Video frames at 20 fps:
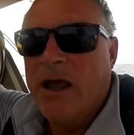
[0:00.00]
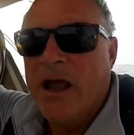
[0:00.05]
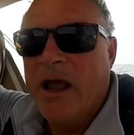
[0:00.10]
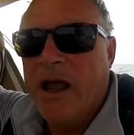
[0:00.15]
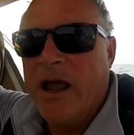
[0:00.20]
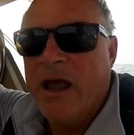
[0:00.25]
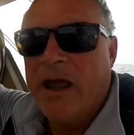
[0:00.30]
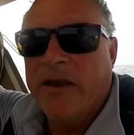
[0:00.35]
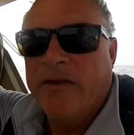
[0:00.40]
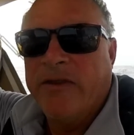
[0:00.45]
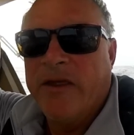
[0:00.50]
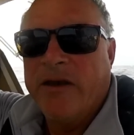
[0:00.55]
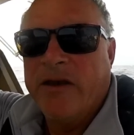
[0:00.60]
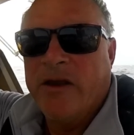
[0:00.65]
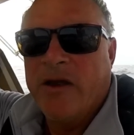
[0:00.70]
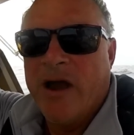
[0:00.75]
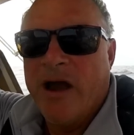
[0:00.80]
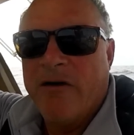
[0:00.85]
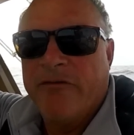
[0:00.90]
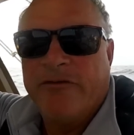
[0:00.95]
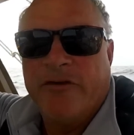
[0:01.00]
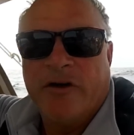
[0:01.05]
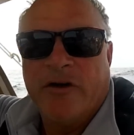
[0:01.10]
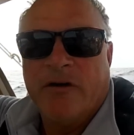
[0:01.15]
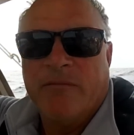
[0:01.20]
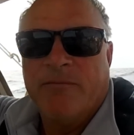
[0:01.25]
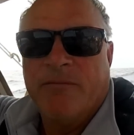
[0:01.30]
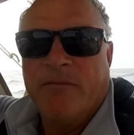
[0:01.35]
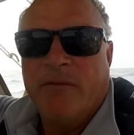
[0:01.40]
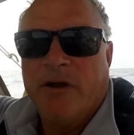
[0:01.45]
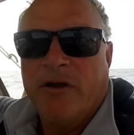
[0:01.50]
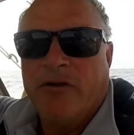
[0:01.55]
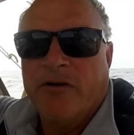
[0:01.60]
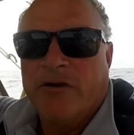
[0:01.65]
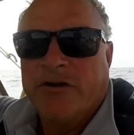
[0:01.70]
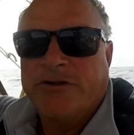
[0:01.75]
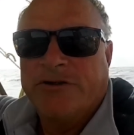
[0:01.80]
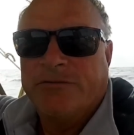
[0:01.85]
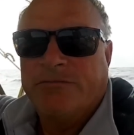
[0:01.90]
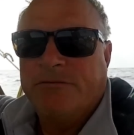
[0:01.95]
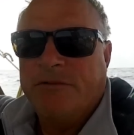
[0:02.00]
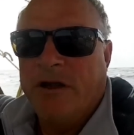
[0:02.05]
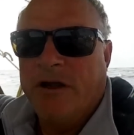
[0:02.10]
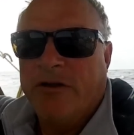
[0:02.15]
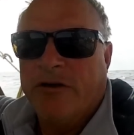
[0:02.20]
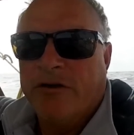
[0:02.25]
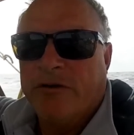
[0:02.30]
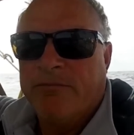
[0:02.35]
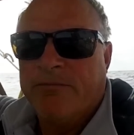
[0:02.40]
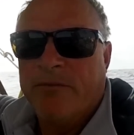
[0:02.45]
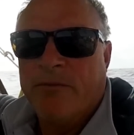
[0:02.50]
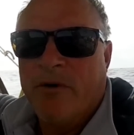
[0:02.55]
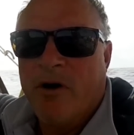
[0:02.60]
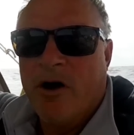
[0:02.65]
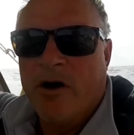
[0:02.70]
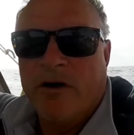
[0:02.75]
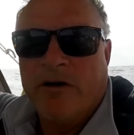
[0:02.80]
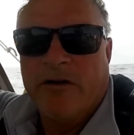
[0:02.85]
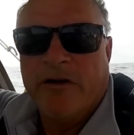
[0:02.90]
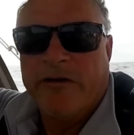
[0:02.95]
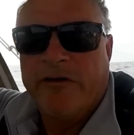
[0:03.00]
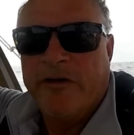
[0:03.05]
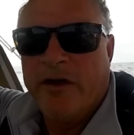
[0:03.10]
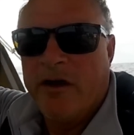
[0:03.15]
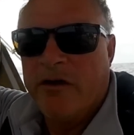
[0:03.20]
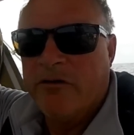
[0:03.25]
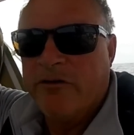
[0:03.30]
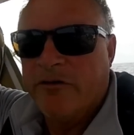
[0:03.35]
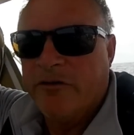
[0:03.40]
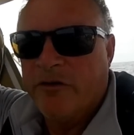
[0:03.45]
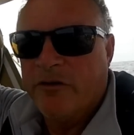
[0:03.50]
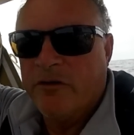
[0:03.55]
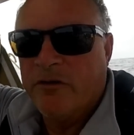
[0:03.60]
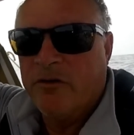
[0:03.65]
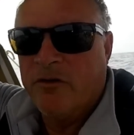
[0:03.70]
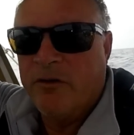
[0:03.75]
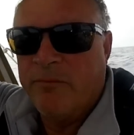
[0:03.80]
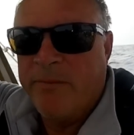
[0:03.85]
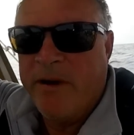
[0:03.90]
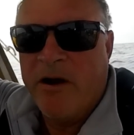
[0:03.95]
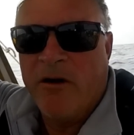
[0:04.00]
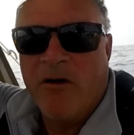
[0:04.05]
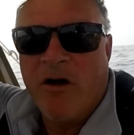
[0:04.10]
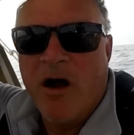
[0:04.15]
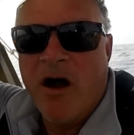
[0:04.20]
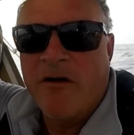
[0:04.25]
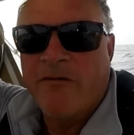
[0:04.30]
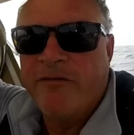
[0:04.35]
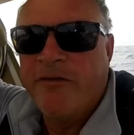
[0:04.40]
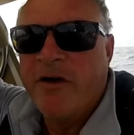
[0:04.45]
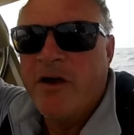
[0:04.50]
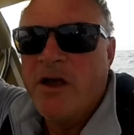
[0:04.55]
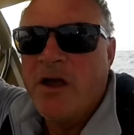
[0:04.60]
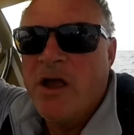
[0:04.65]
and then you have to either harden the sails or bear off,